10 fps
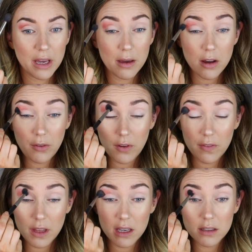payoff
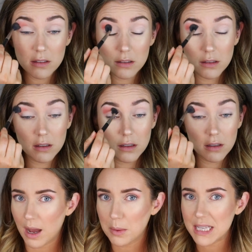on this.
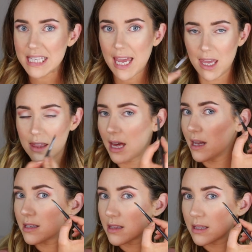I'm going to take
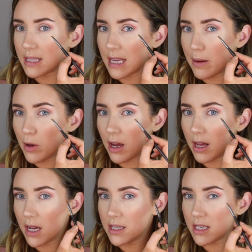that same
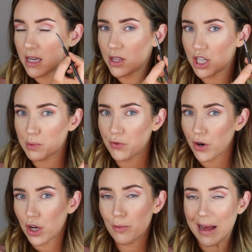colour underneath just
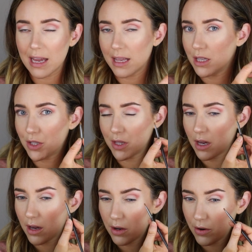before I go back in and do the
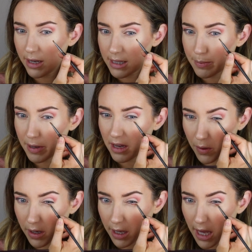cut crease, but
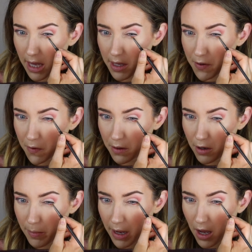we're again just going to
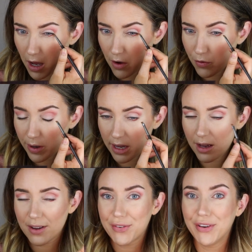go about halfway.
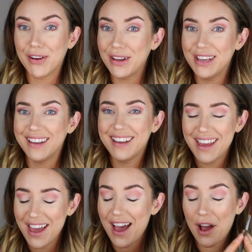
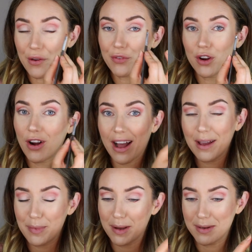I forgot
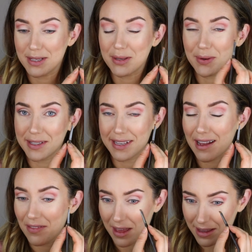how pigmented it was
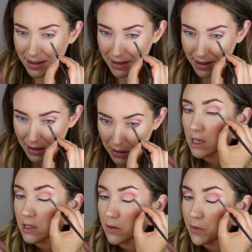again then.
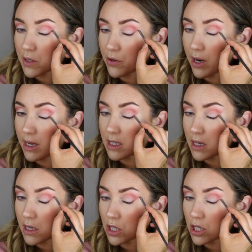Okay, so I'm just creating
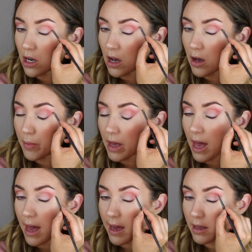a sharp
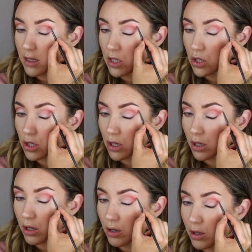edge.
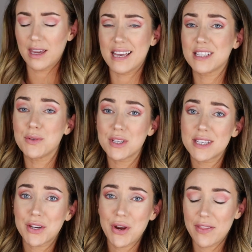Okay, so just
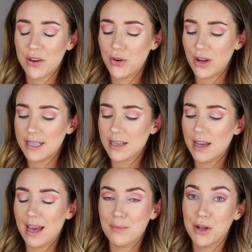to create the crease, I
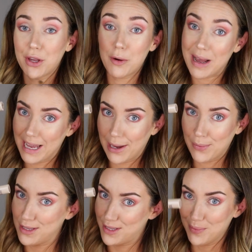am going to go back in
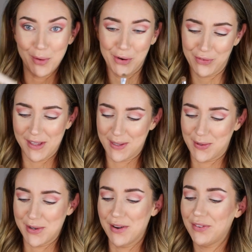with some more of this
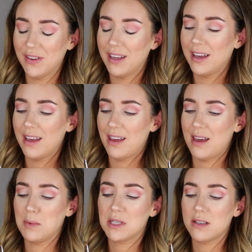stuff.
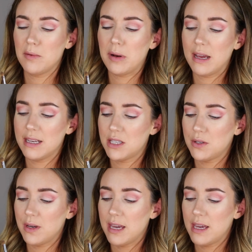I'm just going to apply it
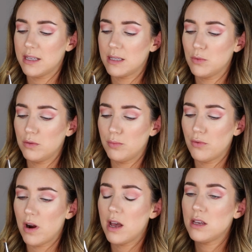to a small
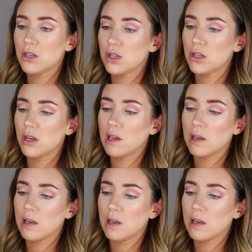brush.